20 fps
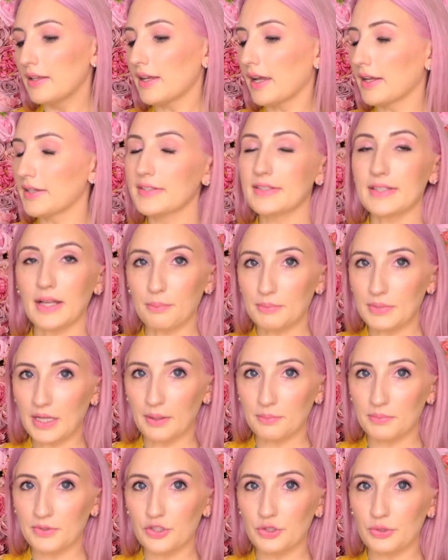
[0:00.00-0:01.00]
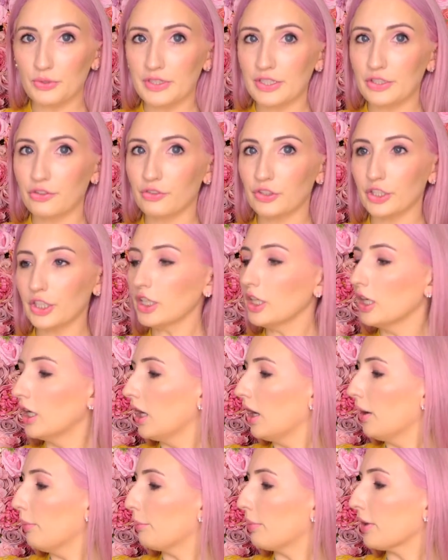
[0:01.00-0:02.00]
I sometimes do silver,
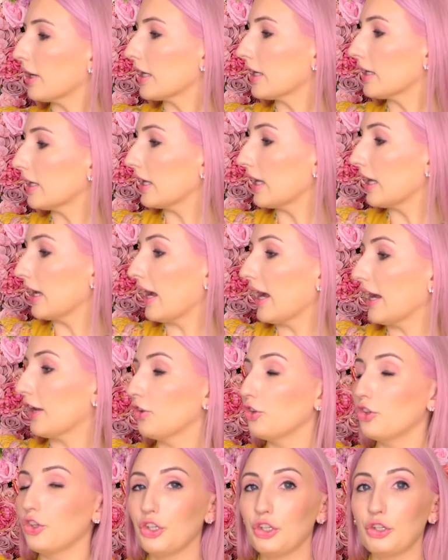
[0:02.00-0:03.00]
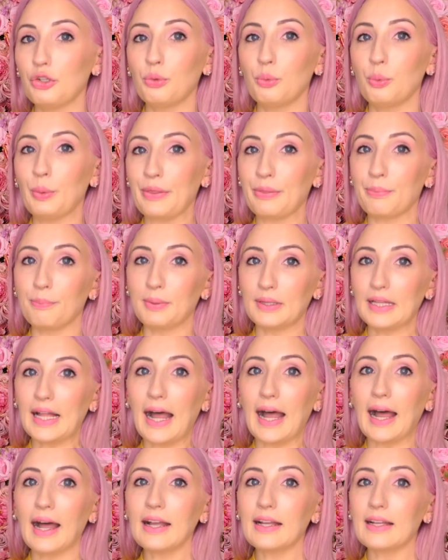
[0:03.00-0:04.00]
but I knew with
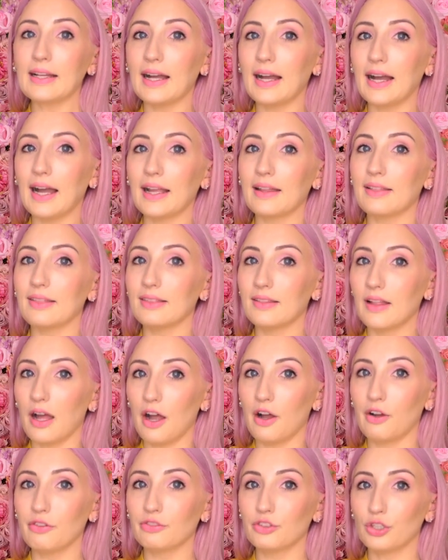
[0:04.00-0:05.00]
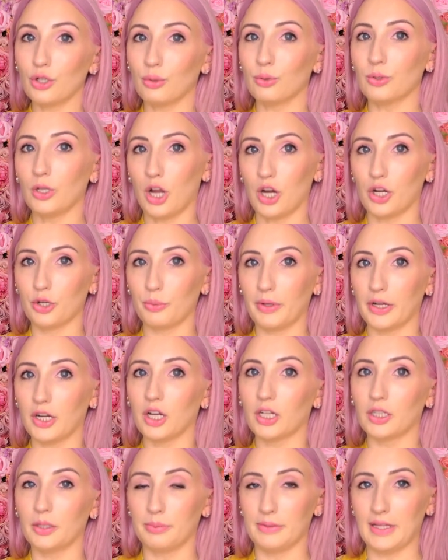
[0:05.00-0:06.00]
black, I love gold hardware
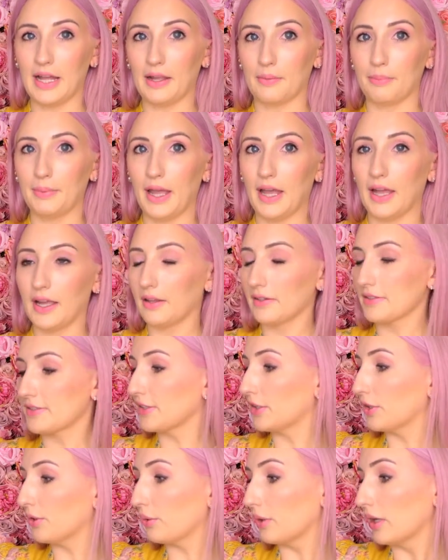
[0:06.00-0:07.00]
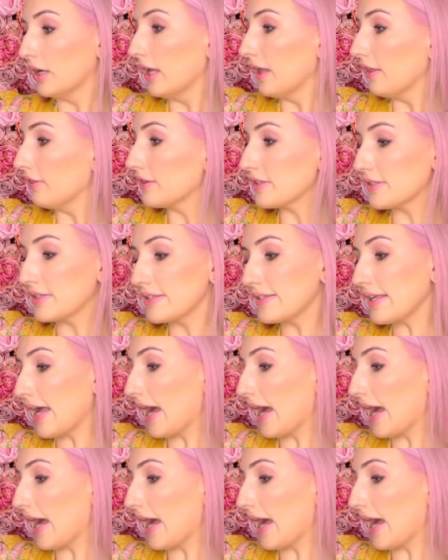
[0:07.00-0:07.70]
on a black bag. So this is